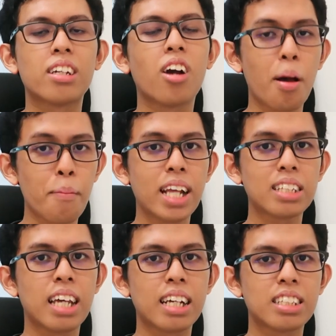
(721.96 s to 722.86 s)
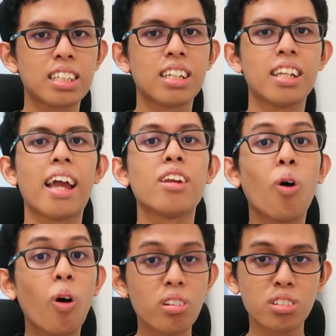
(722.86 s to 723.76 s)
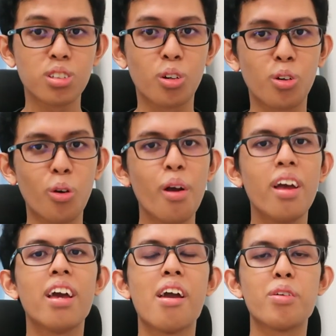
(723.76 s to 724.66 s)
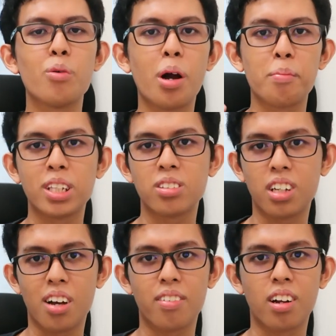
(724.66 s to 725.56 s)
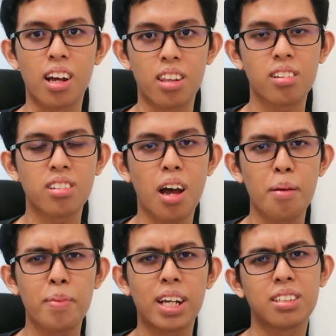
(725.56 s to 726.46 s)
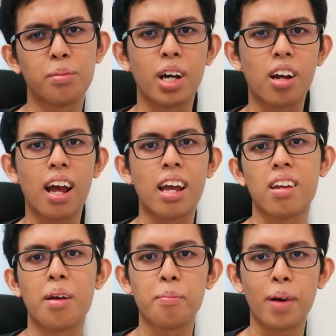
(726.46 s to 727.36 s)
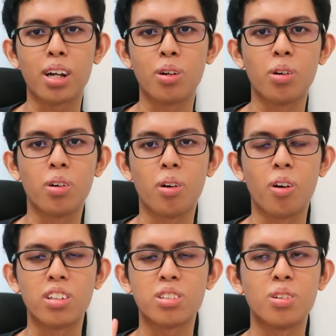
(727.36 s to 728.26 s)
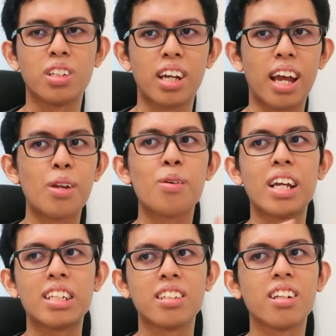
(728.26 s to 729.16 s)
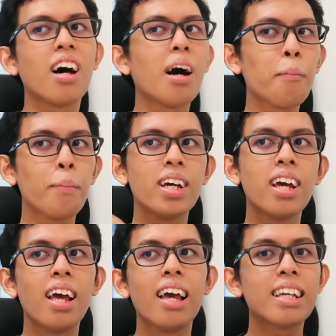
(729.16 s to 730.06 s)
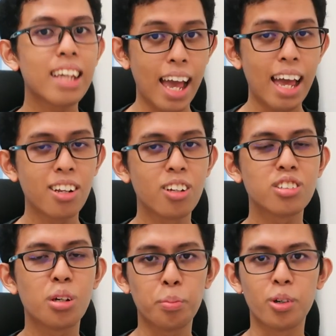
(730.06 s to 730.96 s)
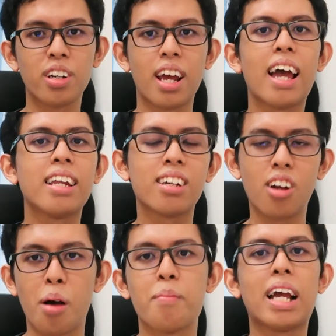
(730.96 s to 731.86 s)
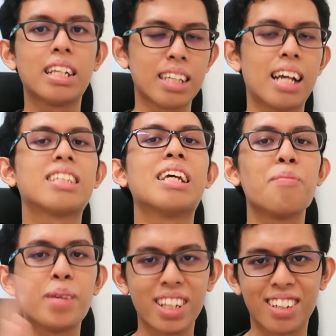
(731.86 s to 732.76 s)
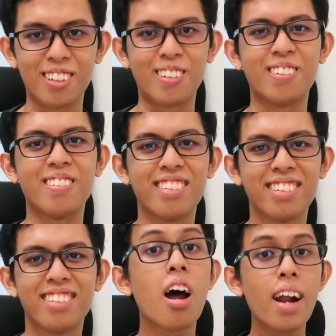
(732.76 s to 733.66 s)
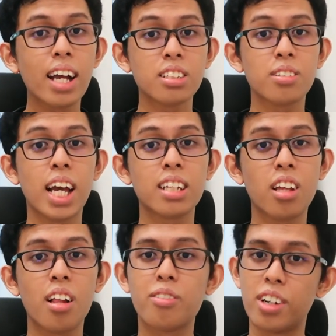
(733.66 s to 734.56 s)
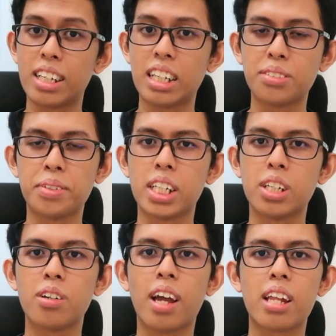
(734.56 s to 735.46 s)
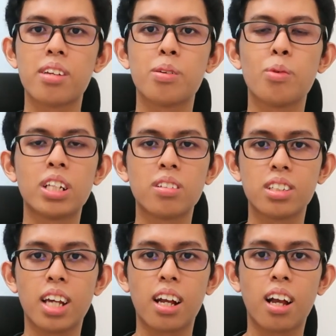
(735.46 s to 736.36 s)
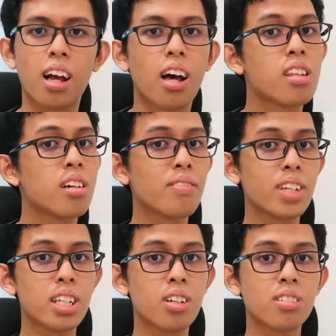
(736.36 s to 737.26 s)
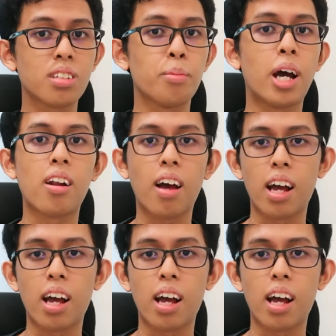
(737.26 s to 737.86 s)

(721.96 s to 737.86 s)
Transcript: in the comment section. And also, if you want me to cover other topics about IIUM Pagoh or also the educational hub, can also put at the comment section below. Alright, so that's all for this video, and if you want to check other videos about